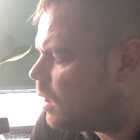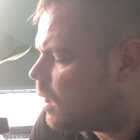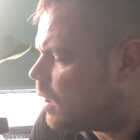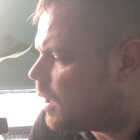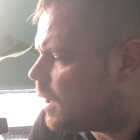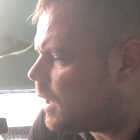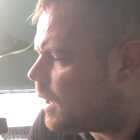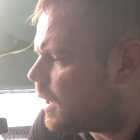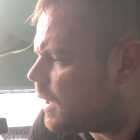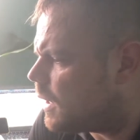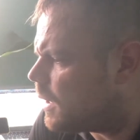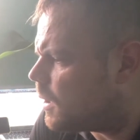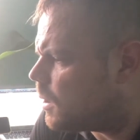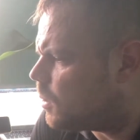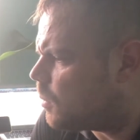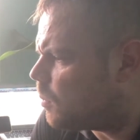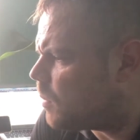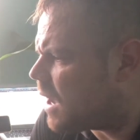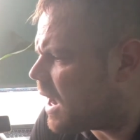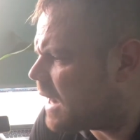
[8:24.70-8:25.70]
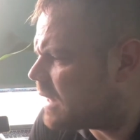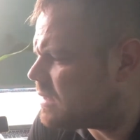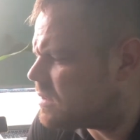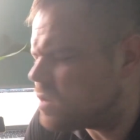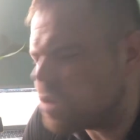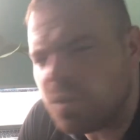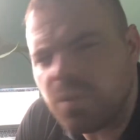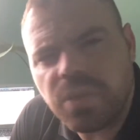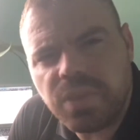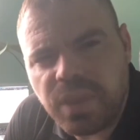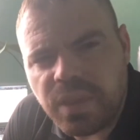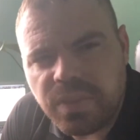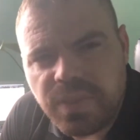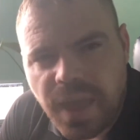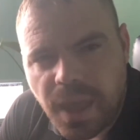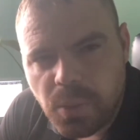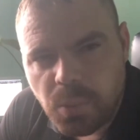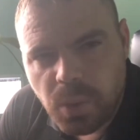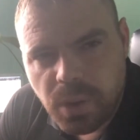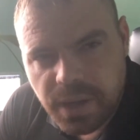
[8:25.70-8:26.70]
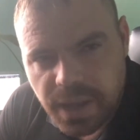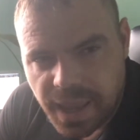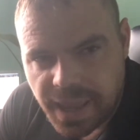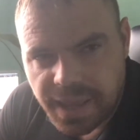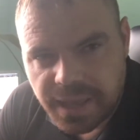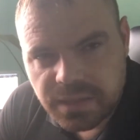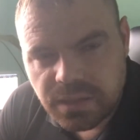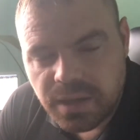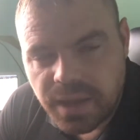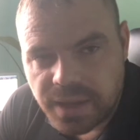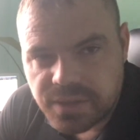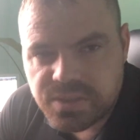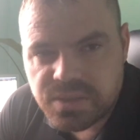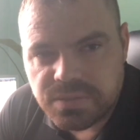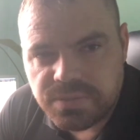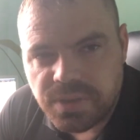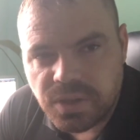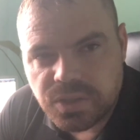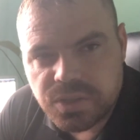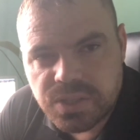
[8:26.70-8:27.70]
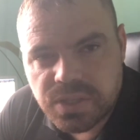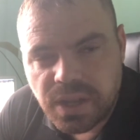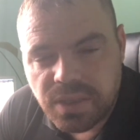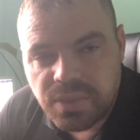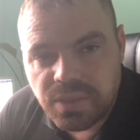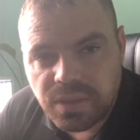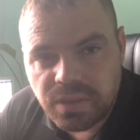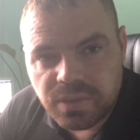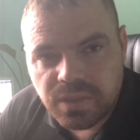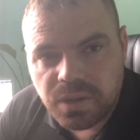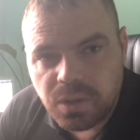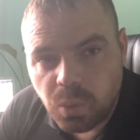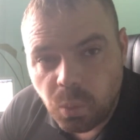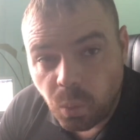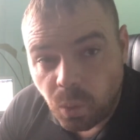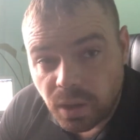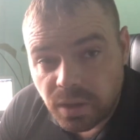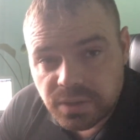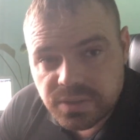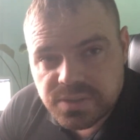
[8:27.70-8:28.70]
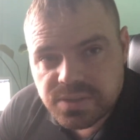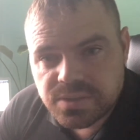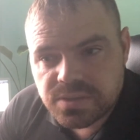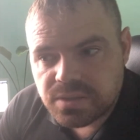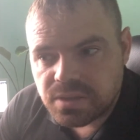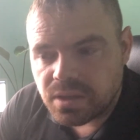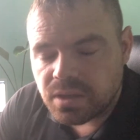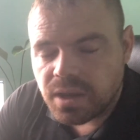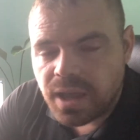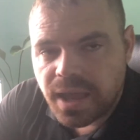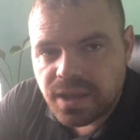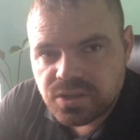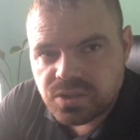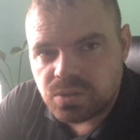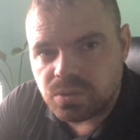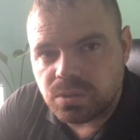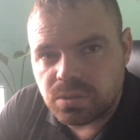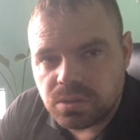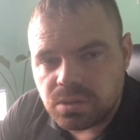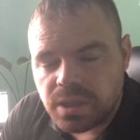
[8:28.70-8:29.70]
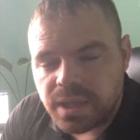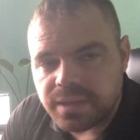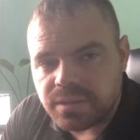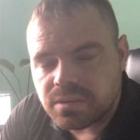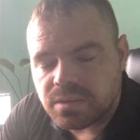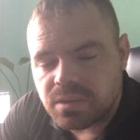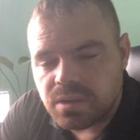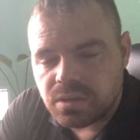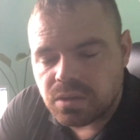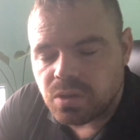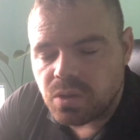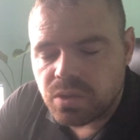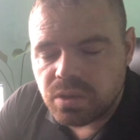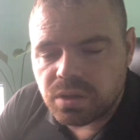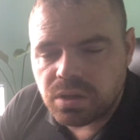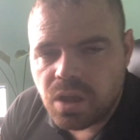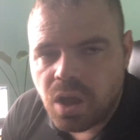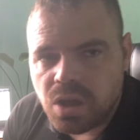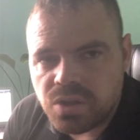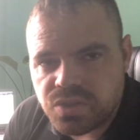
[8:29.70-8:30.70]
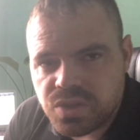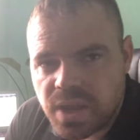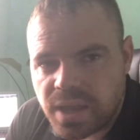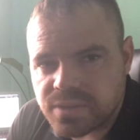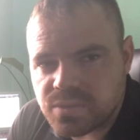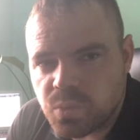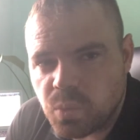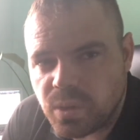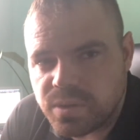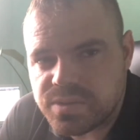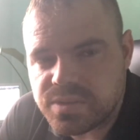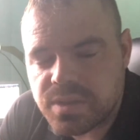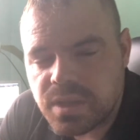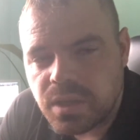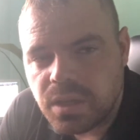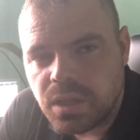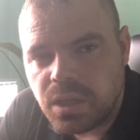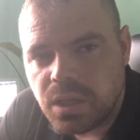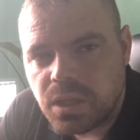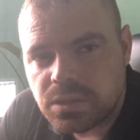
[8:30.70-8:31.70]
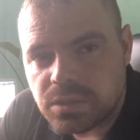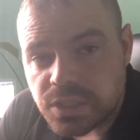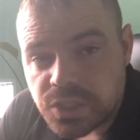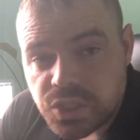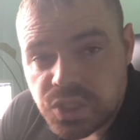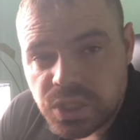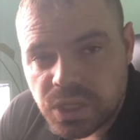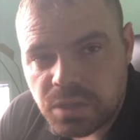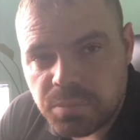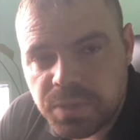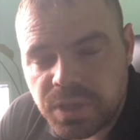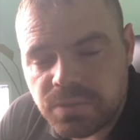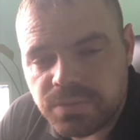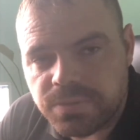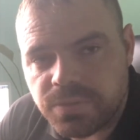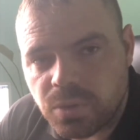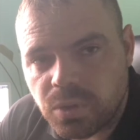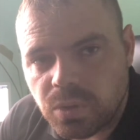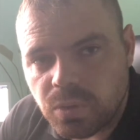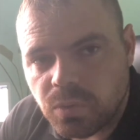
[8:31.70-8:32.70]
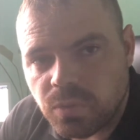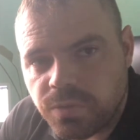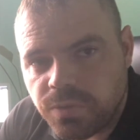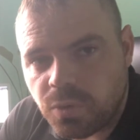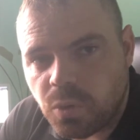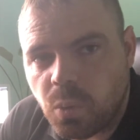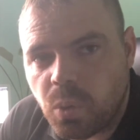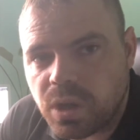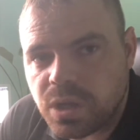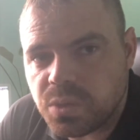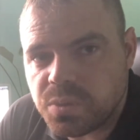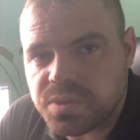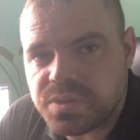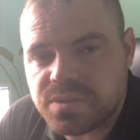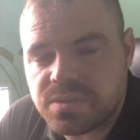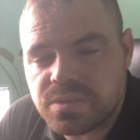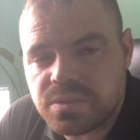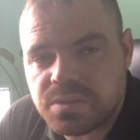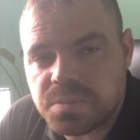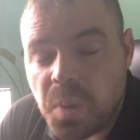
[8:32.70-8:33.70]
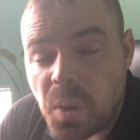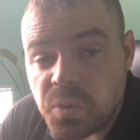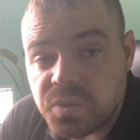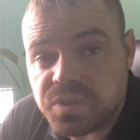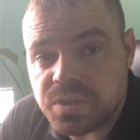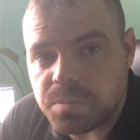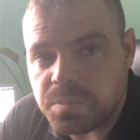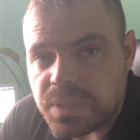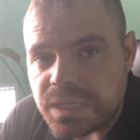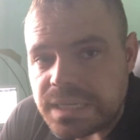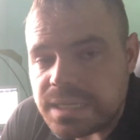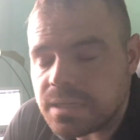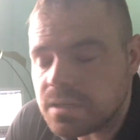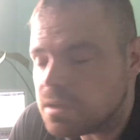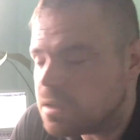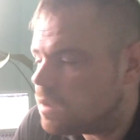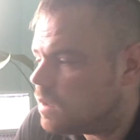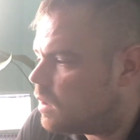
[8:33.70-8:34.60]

I don't think that one had an exit function. I think that it was an actual, like, you know, the contract was legitimate for what it was supposed to be.